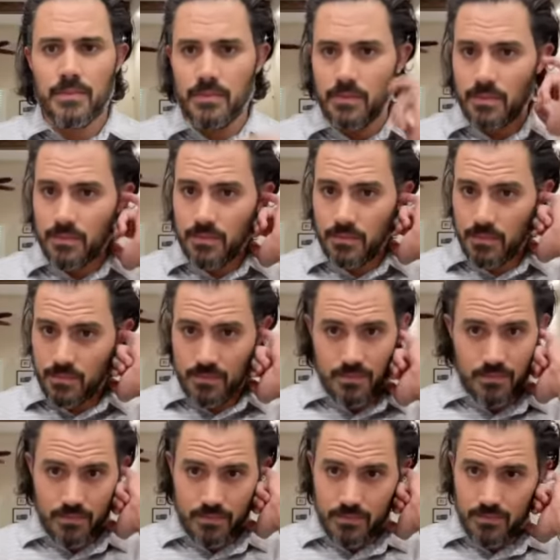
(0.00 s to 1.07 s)

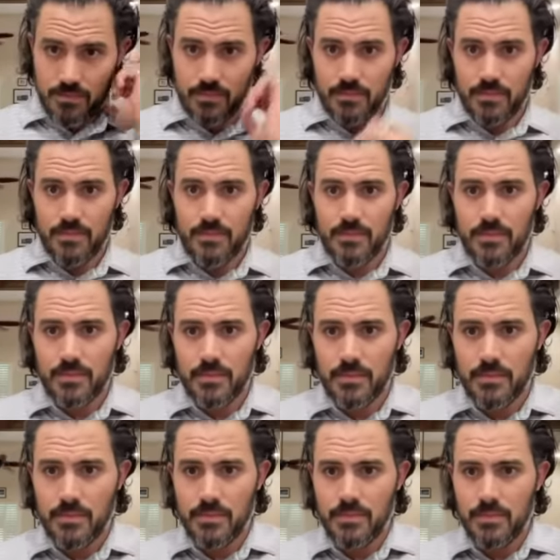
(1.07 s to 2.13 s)

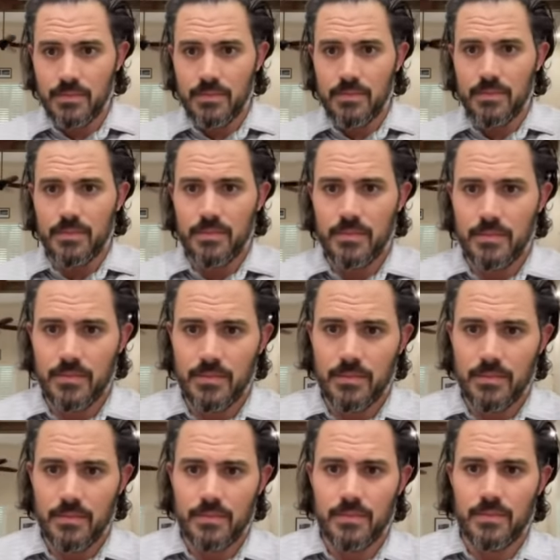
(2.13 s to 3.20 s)

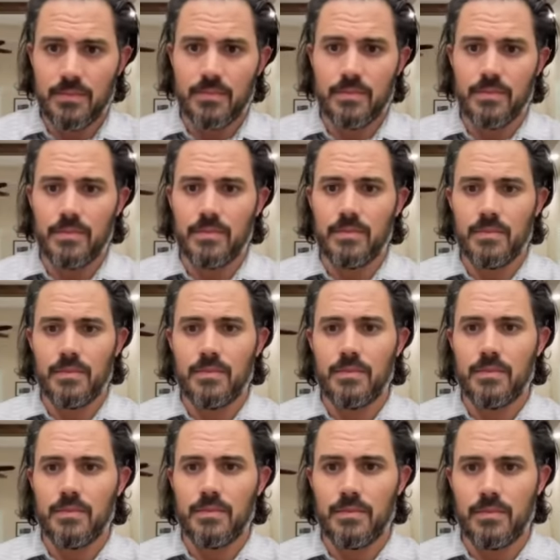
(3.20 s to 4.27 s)

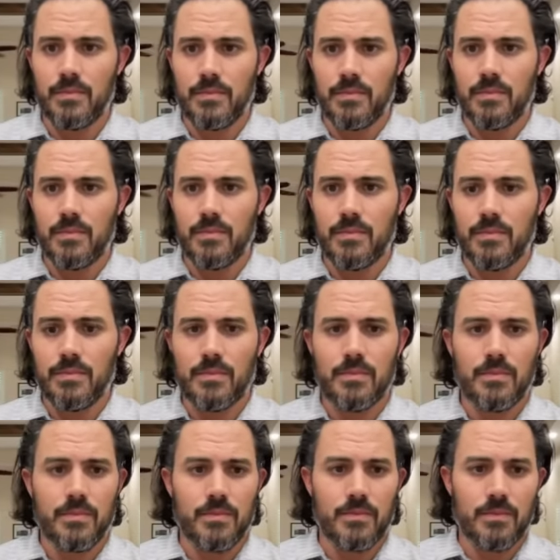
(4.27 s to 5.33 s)

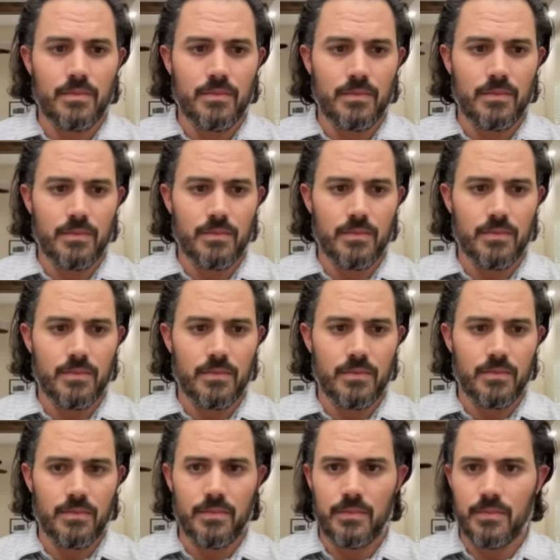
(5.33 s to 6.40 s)

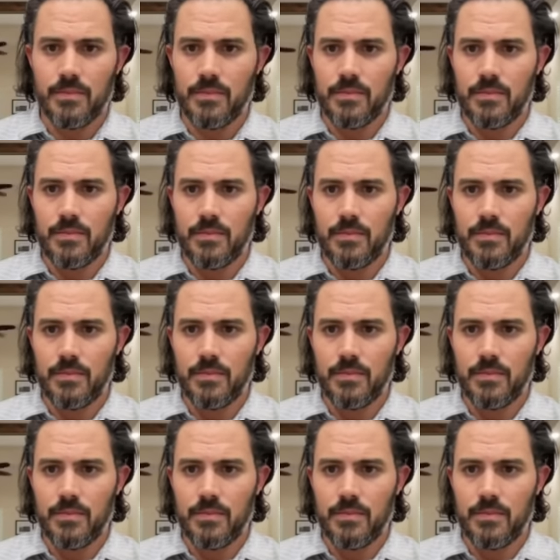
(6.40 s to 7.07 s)
[no speech]